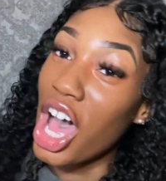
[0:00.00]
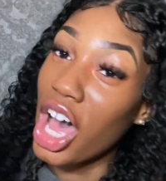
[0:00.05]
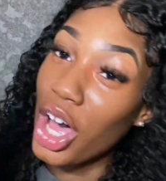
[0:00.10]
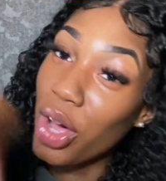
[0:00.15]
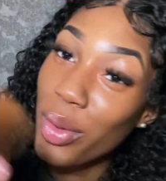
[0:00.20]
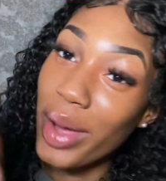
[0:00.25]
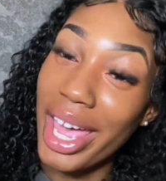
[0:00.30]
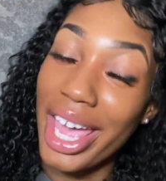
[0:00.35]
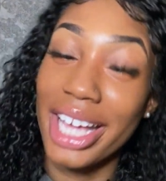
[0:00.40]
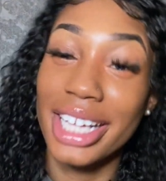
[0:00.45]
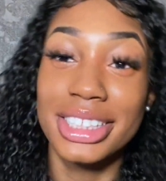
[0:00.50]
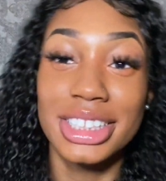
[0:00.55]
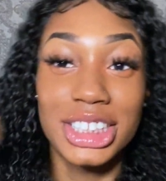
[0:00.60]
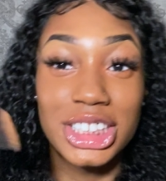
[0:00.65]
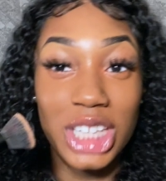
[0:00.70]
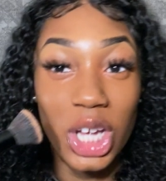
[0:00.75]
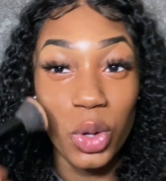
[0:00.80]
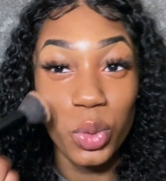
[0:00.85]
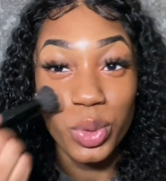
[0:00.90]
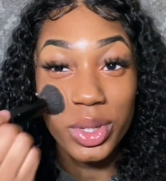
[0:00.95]
Okay,
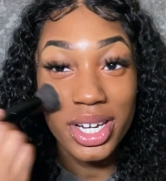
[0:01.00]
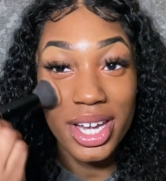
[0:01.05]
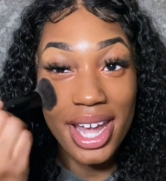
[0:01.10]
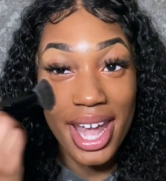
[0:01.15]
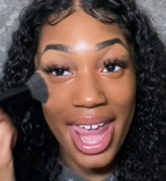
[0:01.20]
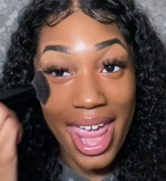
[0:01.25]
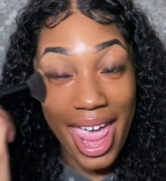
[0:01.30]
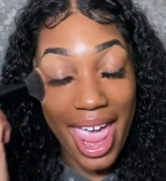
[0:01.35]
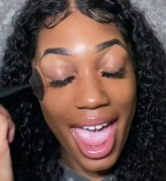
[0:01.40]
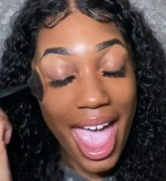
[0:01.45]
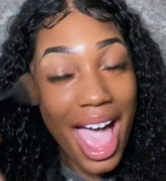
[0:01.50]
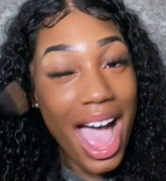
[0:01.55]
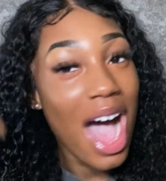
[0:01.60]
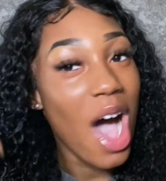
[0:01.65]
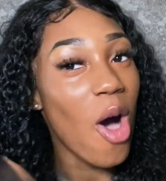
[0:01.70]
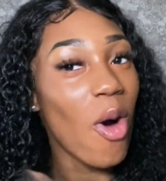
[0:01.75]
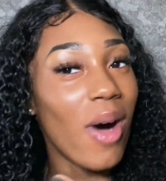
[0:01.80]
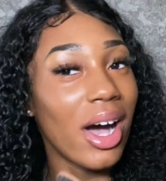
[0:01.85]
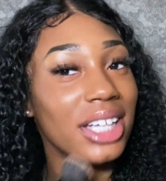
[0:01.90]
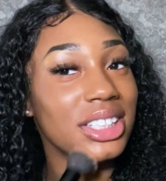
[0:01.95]
so
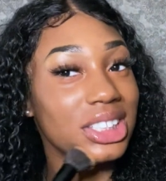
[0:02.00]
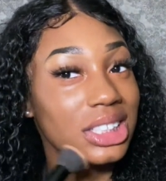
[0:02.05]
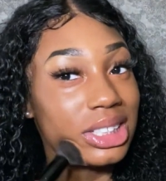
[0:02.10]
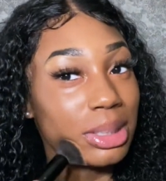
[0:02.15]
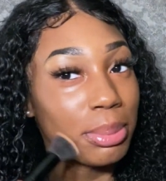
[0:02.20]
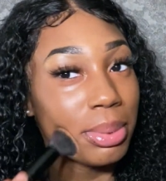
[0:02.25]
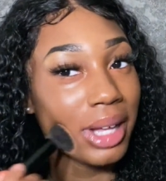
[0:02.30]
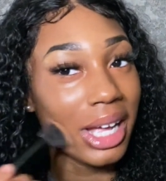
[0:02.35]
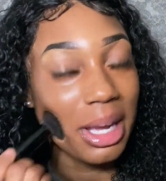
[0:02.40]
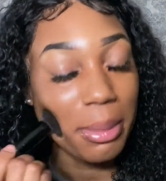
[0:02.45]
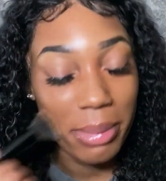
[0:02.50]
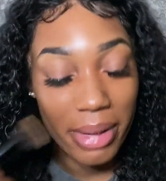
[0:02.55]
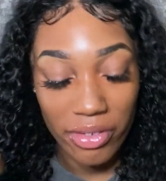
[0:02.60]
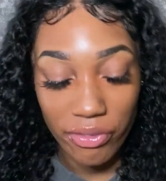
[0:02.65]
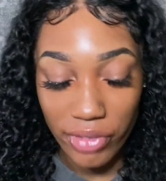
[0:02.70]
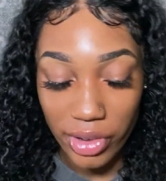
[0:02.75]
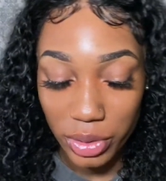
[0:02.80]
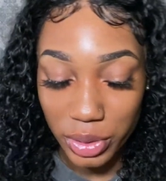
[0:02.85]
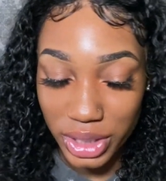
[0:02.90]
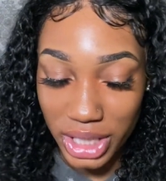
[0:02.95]
now I just applied my
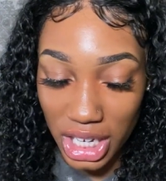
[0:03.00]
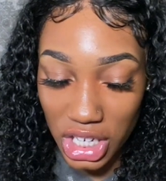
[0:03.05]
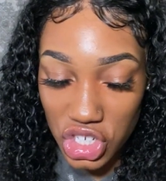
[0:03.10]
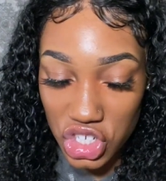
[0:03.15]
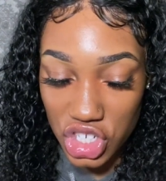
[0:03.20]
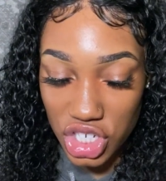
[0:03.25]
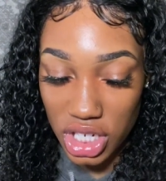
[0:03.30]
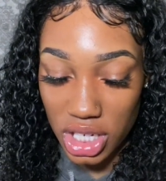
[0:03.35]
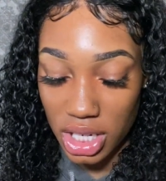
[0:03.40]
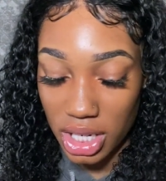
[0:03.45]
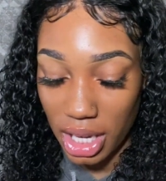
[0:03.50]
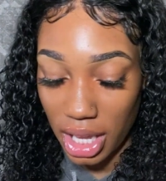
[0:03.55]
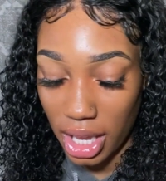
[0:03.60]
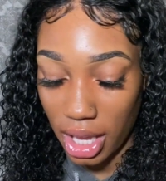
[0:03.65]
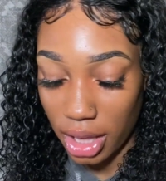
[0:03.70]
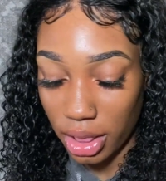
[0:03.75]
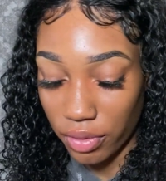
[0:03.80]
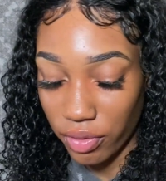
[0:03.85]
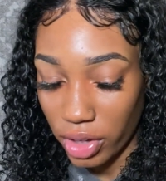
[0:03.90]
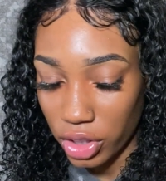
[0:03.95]
foundation,
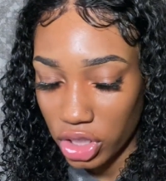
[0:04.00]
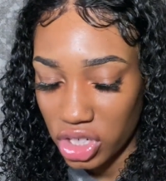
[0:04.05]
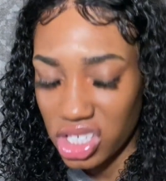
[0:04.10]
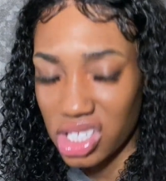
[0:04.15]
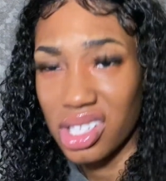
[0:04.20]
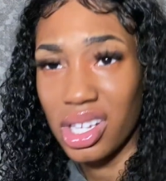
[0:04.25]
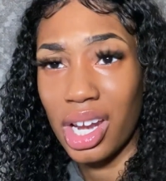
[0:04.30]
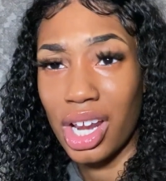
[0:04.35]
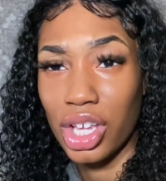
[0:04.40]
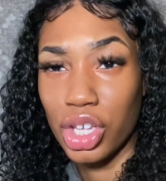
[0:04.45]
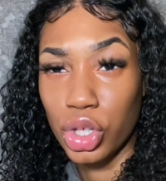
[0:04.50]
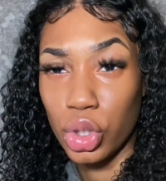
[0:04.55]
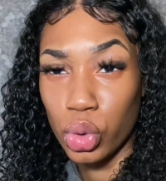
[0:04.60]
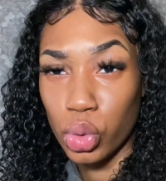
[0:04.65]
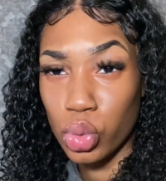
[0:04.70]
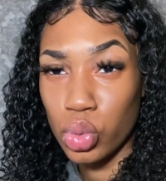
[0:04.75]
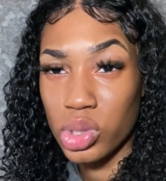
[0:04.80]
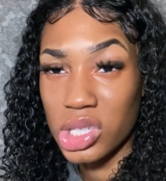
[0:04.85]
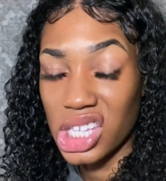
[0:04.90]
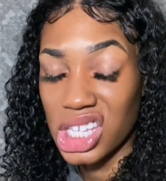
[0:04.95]
and the foundation that I
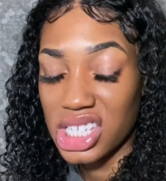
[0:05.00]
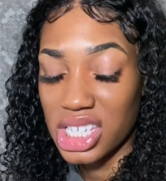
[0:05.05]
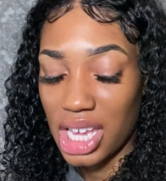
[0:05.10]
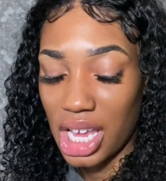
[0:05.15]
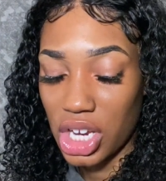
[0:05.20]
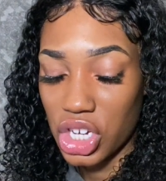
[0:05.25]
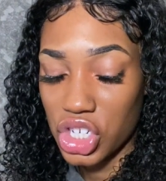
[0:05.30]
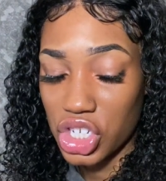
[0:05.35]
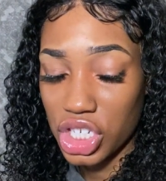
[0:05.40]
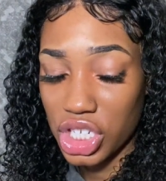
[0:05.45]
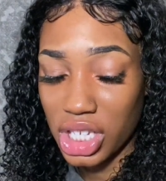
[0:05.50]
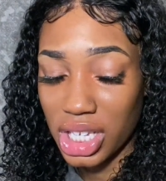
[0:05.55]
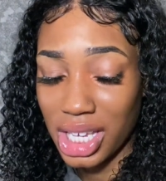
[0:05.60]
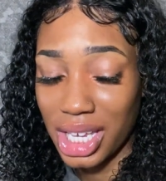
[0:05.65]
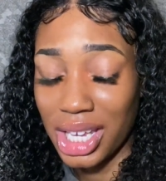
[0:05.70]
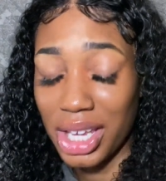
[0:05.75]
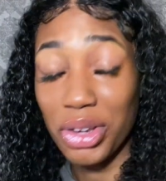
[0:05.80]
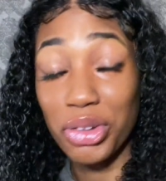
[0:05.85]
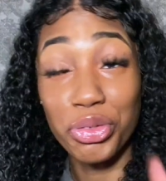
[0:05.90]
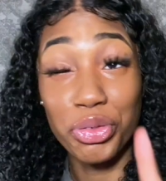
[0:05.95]
use is
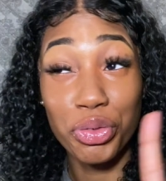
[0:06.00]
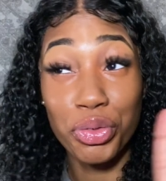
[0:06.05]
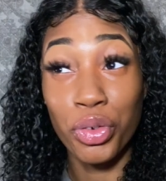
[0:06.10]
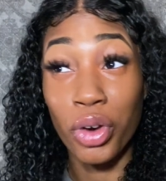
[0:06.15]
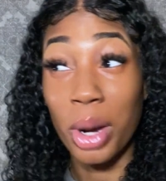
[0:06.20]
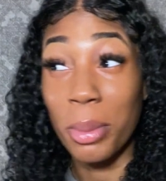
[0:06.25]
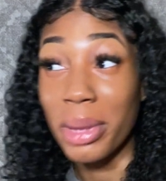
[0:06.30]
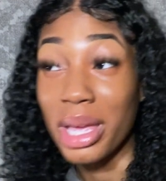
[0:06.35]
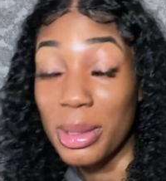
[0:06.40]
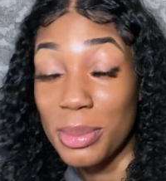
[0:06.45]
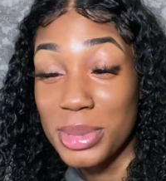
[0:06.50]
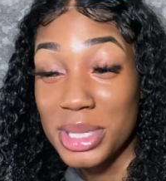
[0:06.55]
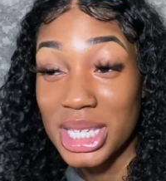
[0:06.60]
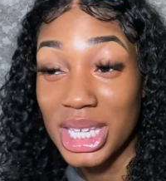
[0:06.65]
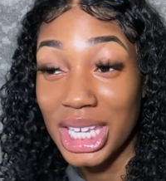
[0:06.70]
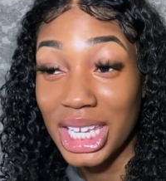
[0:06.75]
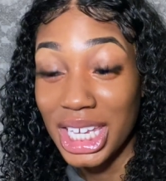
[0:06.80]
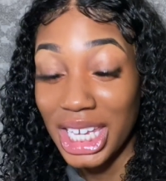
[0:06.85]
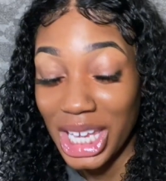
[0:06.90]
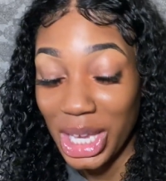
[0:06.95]
actually from
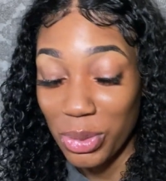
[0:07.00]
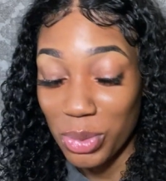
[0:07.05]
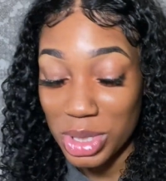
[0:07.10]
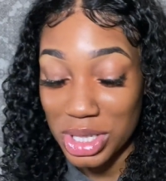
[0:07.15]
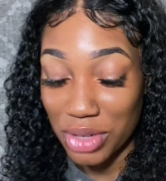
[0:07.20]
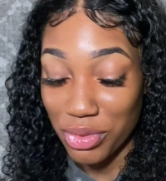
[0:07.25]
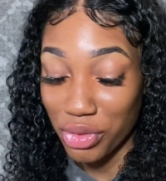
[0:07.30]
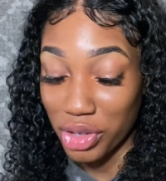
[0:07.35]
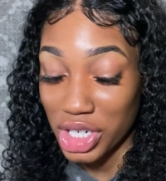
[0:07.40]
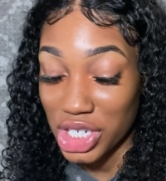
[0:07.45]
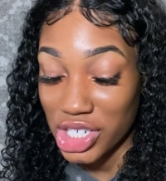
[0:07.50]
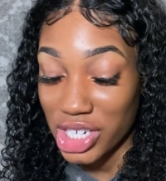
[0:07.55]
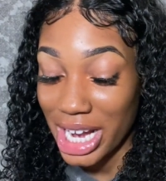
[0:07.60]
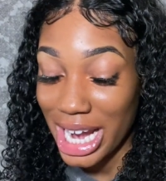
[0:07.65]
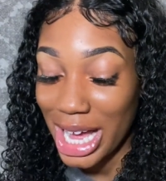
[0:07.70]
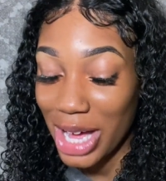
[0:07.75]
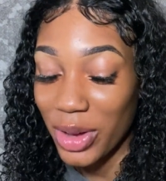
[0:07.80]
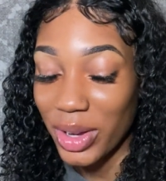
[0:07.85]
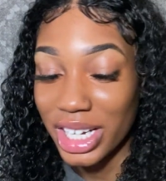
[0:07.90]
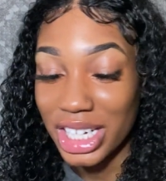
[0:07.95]
Ipsy. It was a free
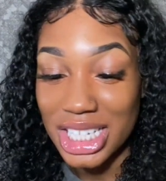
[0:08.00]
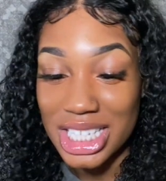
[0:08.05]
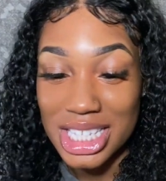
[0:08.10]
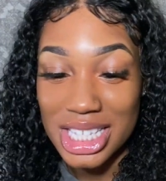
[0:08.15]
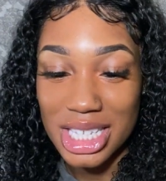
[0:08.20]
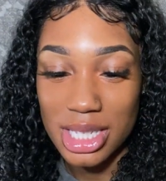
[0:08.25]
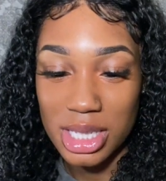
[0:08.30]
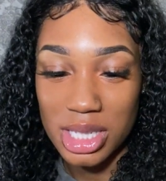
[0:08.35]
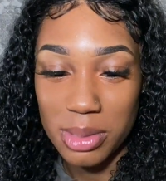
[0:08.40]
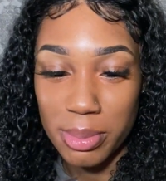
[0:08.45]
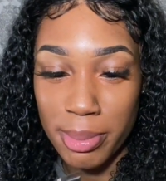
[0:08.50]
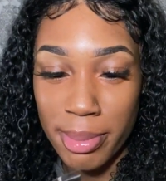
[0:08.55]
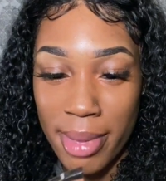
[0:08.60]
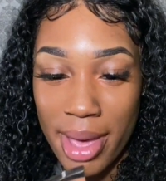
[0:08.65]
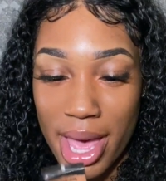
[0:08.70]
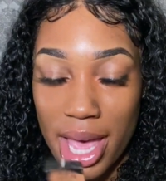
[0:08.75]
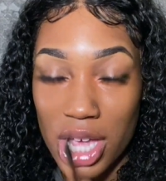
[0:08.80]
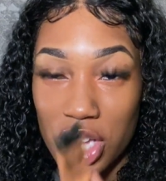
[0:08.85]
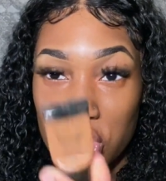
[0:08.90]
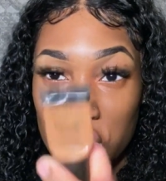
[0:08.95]
trial and it's the
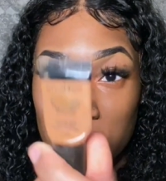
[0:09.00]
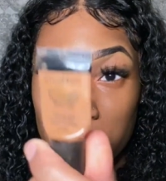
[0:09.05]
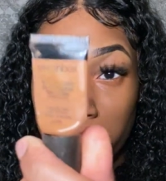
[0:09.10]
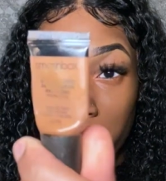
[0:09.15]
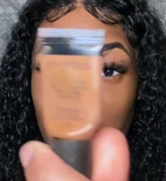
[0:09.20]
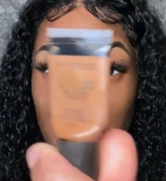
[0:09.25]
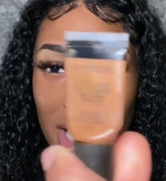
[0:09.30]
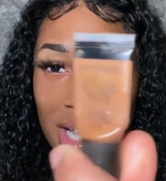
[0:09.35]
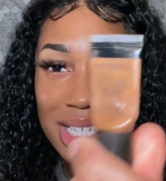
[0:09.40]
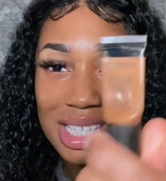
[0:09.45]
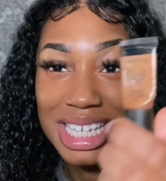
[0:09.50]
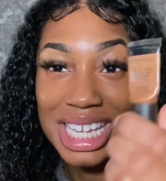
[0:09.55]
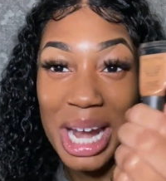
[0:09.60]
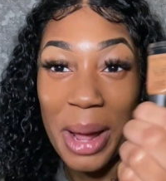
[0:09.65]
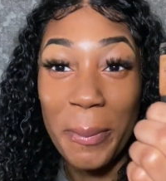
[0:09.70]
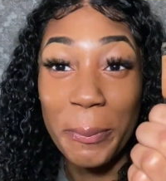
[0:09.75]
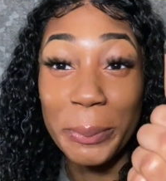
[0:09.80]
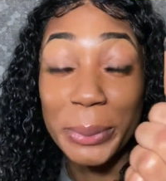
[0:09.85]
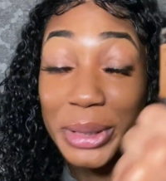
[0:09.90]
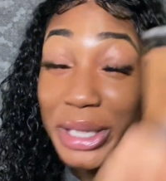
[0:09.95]
Smashbox, and
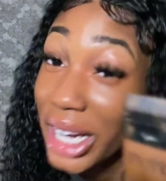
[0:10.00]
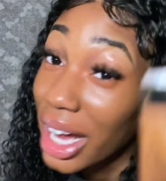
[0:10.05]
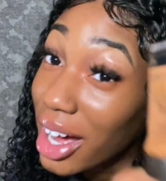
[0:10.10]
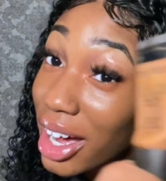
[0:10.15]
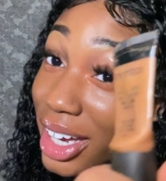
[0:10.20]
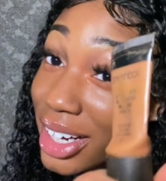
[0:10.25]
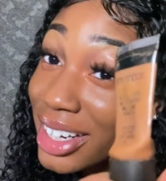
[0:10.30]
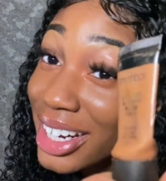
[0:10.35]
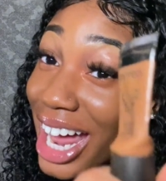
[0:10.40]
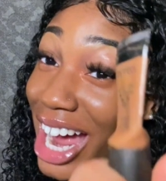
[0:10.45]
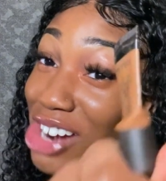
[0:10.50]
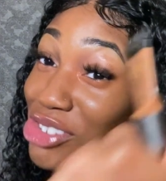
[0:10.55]
I'm done.